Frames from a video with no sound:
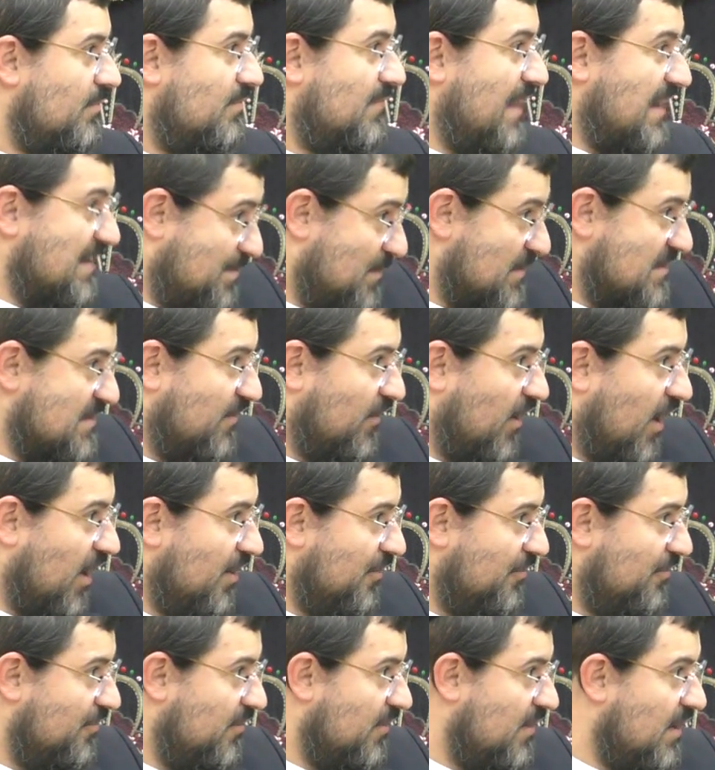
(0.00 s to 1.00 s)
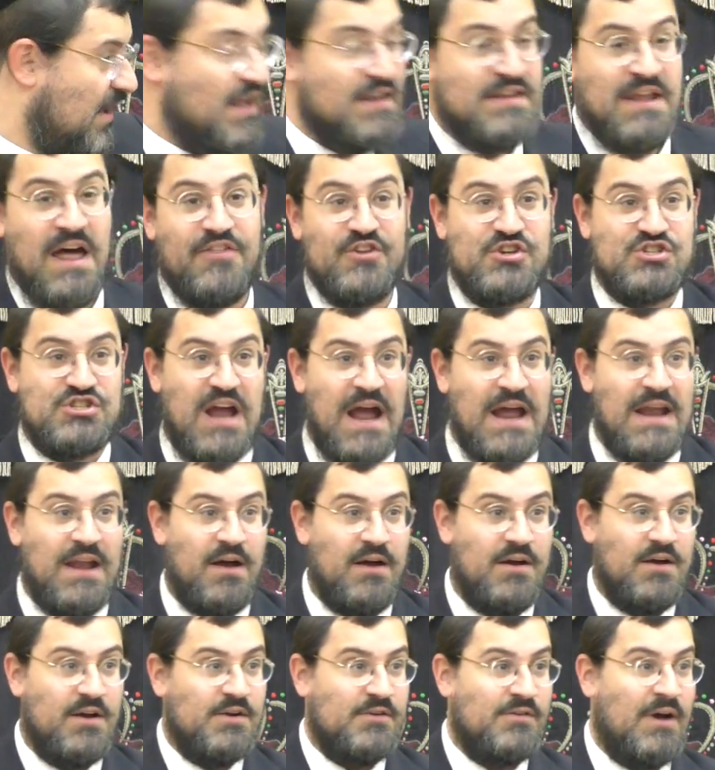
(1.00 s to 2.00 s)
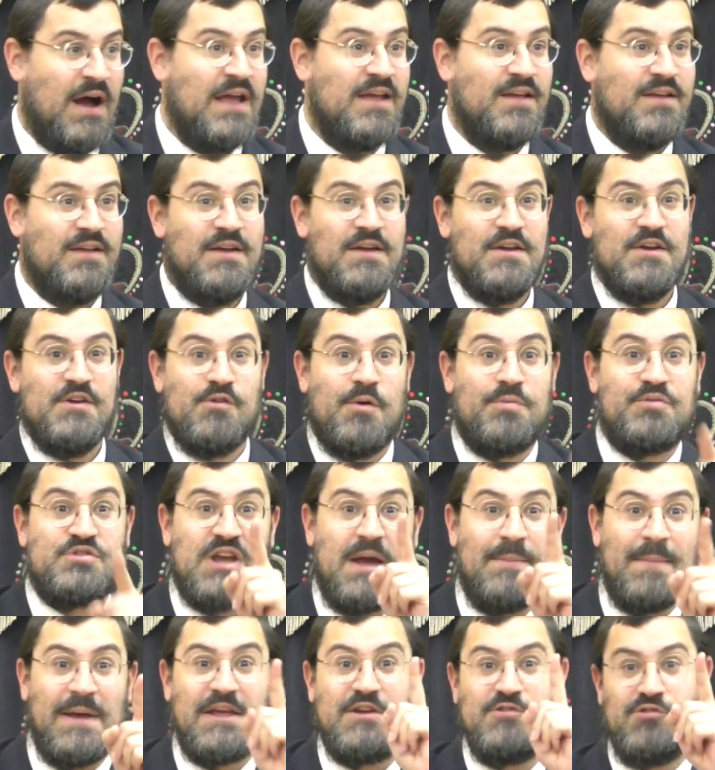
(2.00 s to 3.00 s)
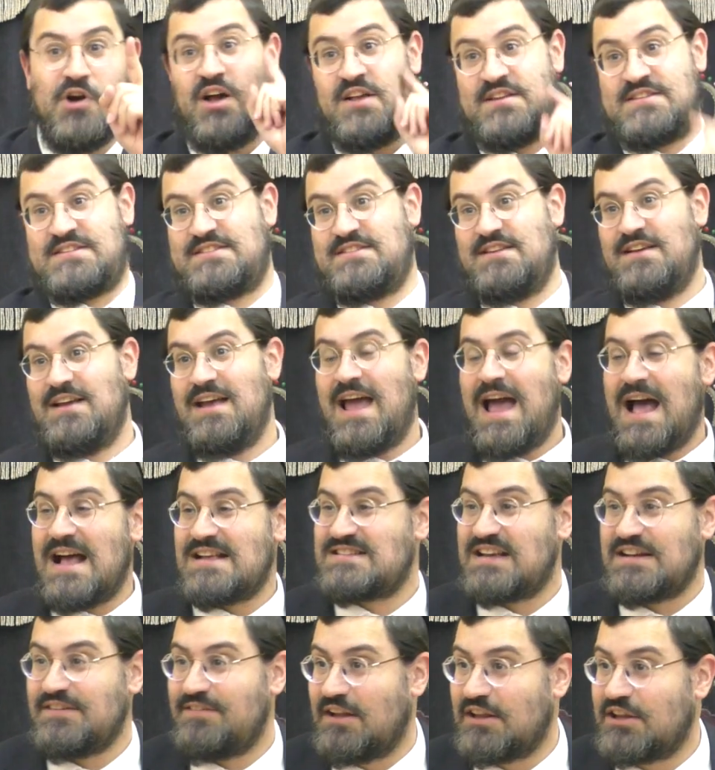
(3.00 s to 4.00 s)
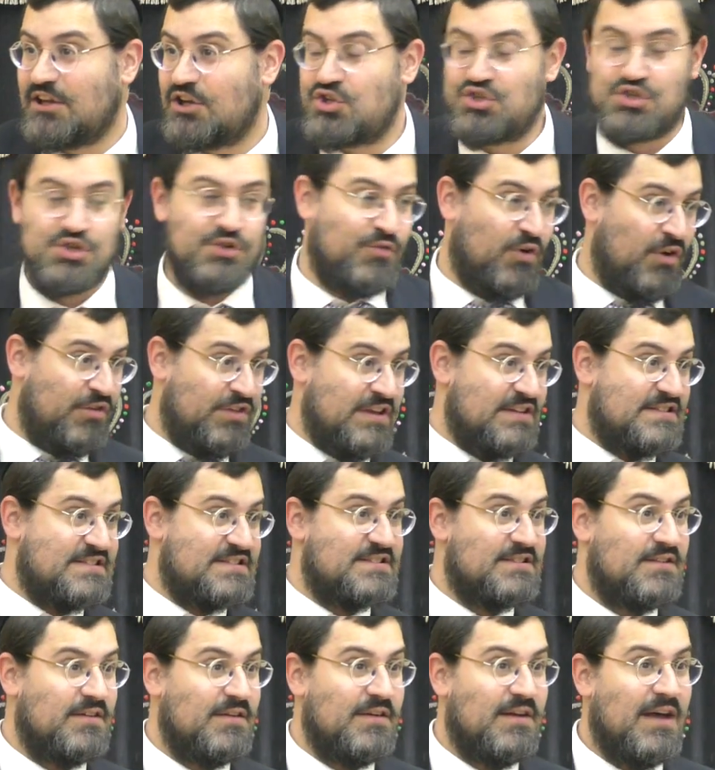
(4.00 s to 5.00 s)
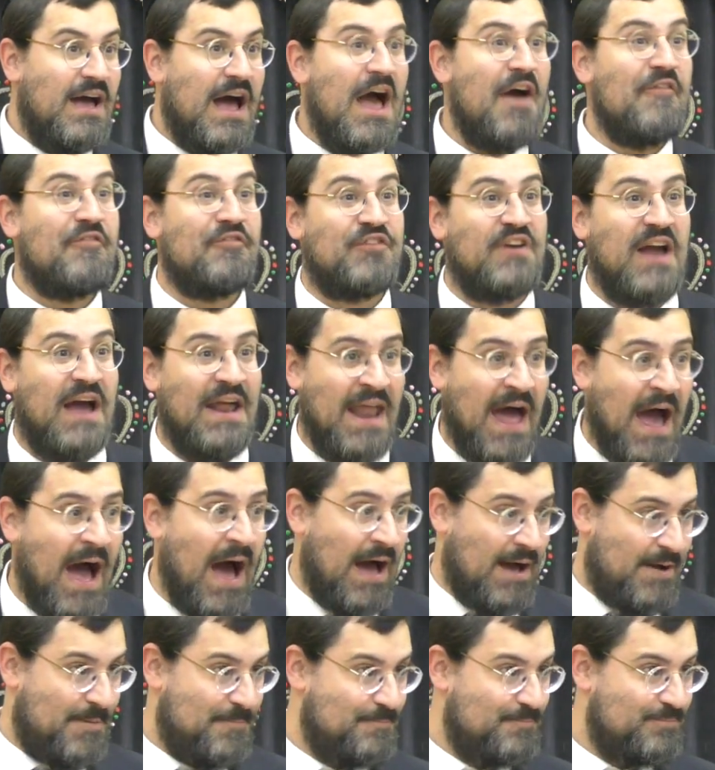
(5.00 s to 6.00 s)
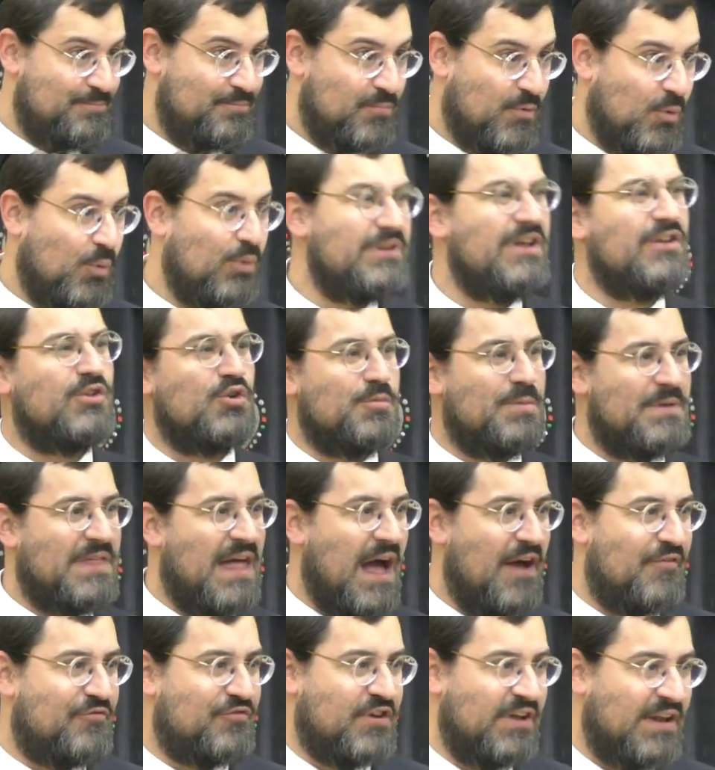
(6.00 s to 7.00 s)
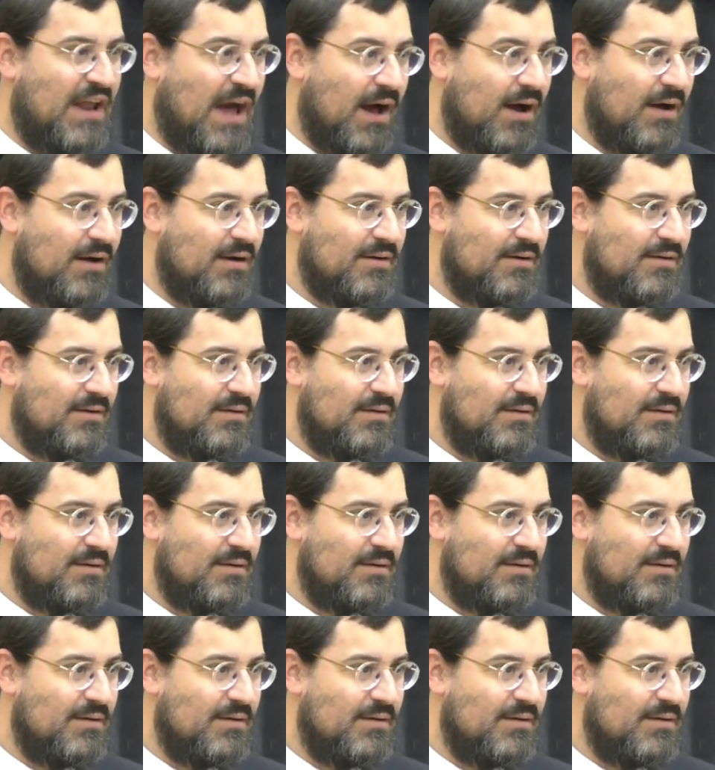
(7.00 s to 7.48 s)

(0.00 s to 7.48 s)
That's Basar B'Chalav? Another Shaila, right? Reb Shammai Gross has a Gavaldik Achuv on this. Hafganah! What do they do with the Hafganah?